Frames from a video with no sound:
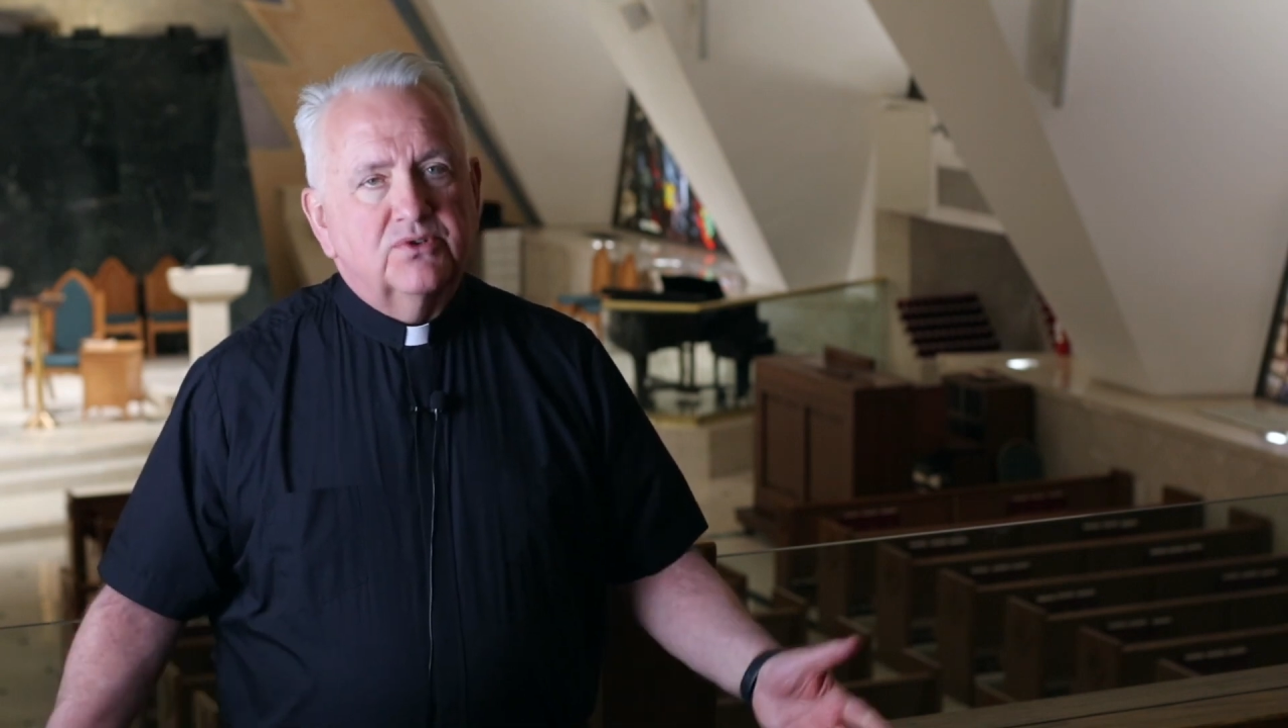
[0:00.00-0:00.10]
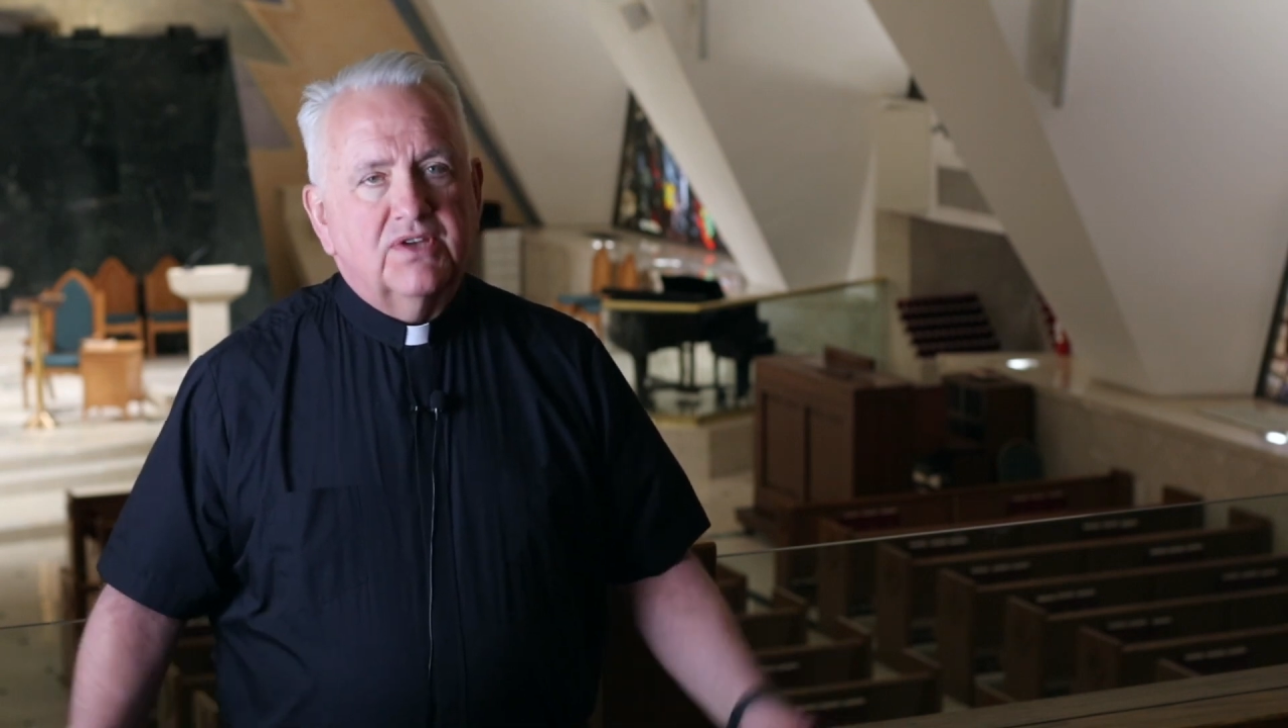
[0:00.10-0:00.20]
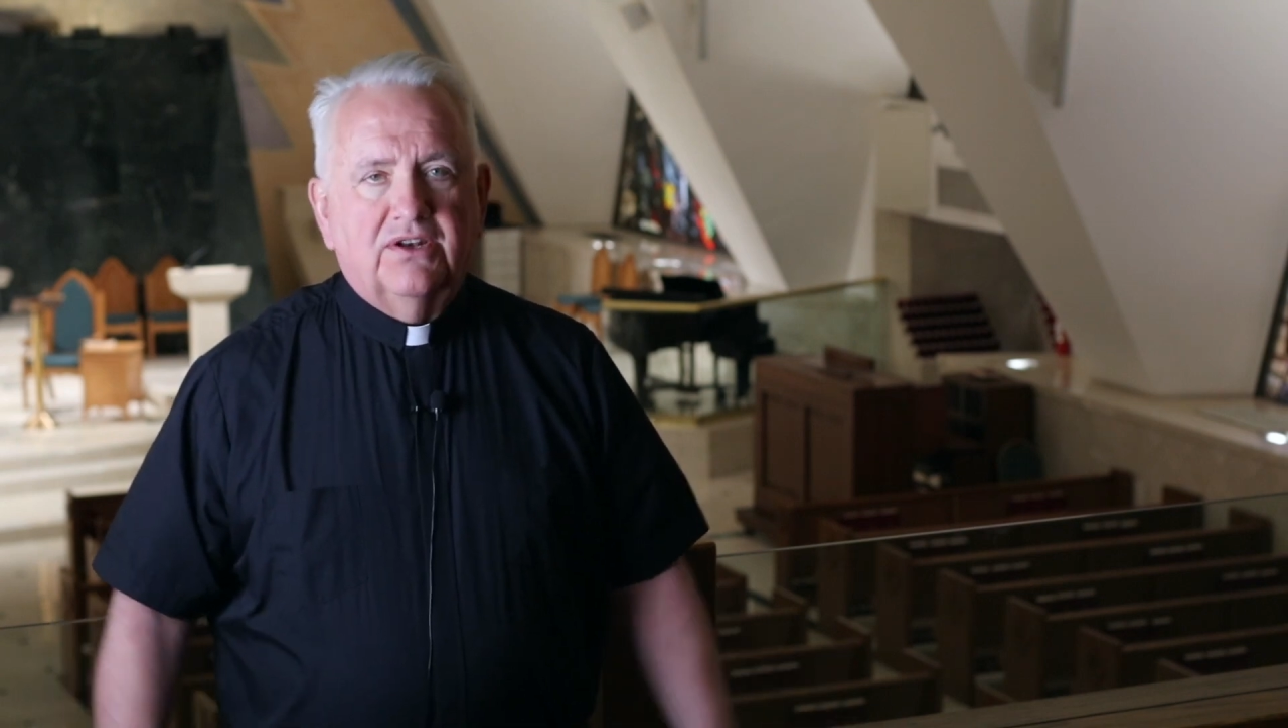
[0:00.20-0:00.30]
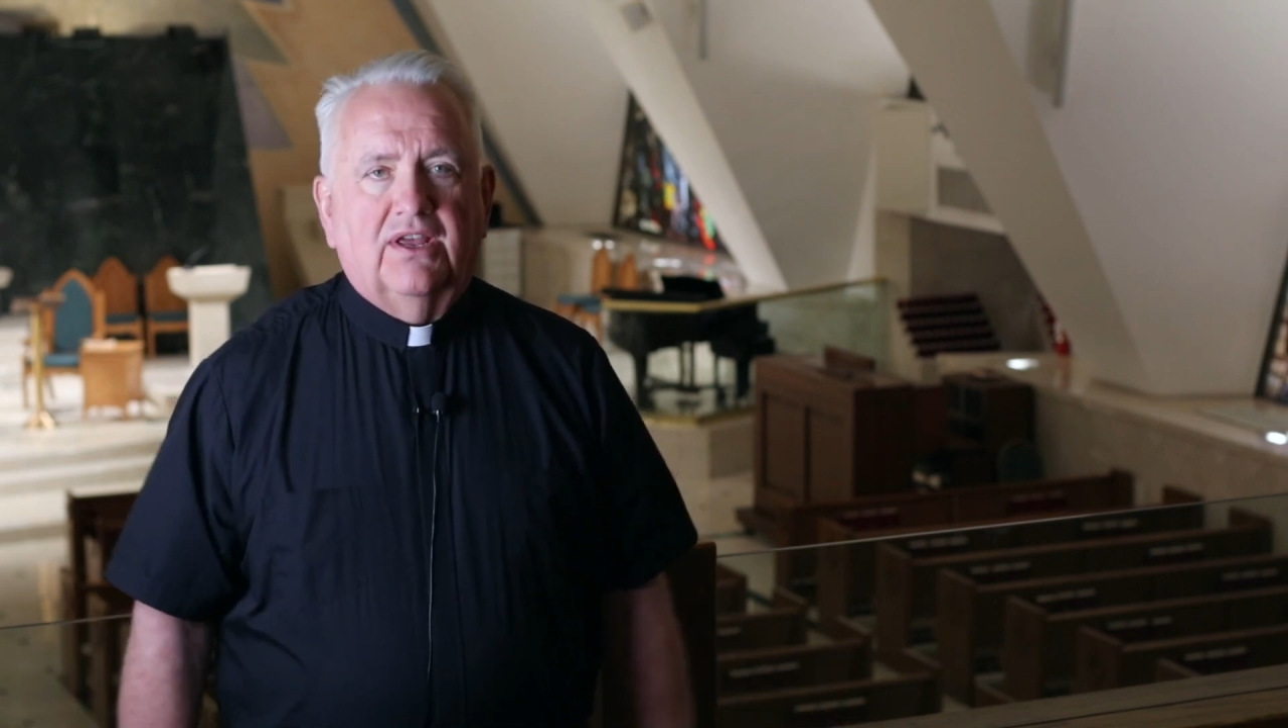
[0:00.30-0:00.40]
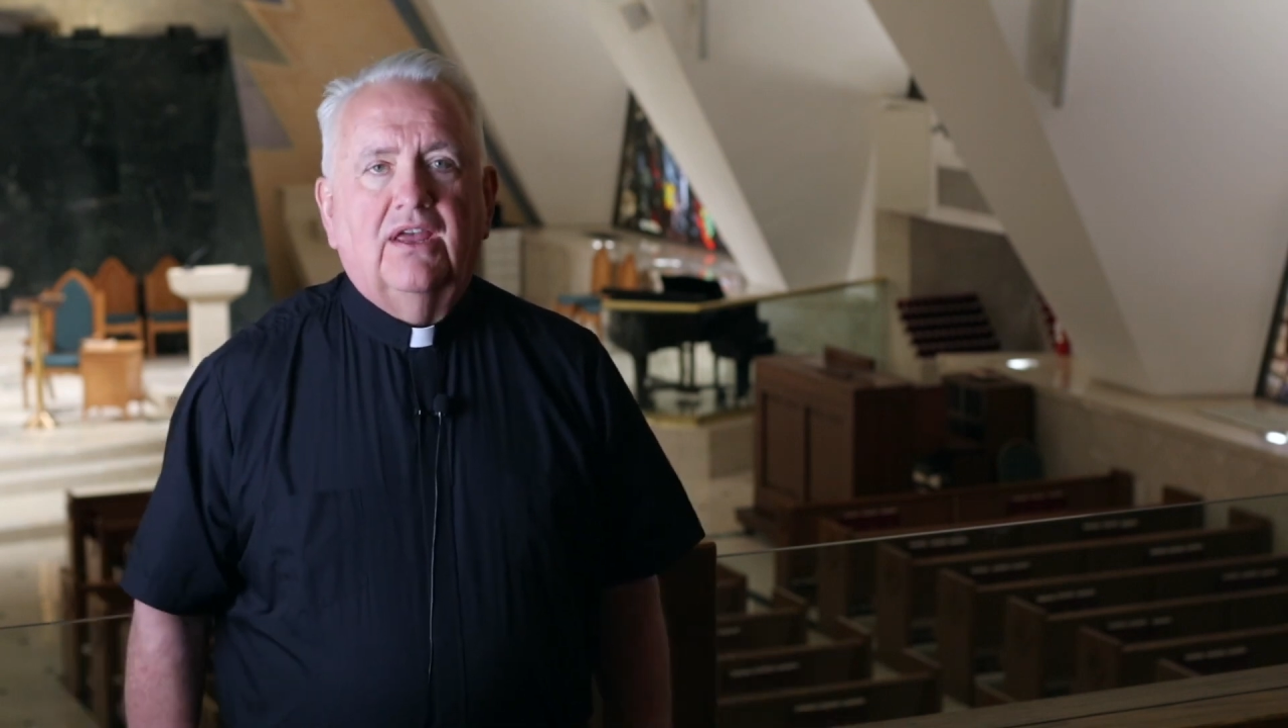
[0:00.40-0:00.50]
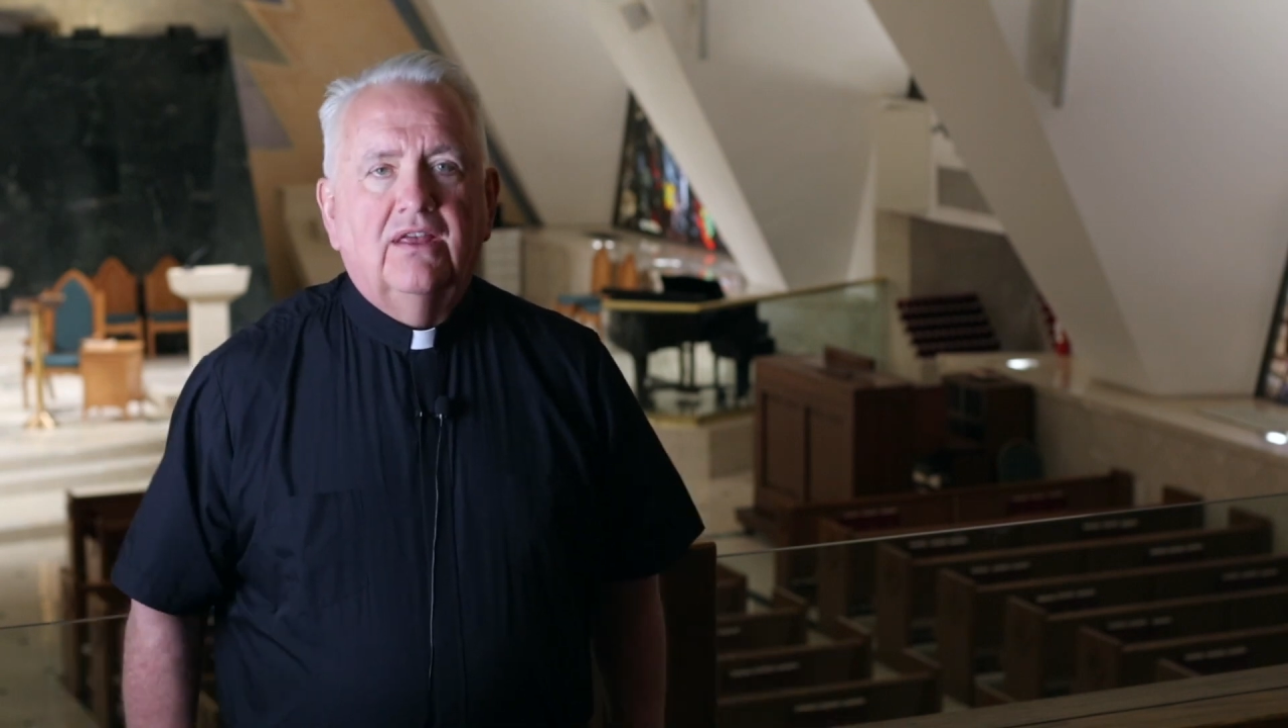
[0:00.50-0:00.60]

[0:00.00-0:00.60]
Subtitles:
Sunday.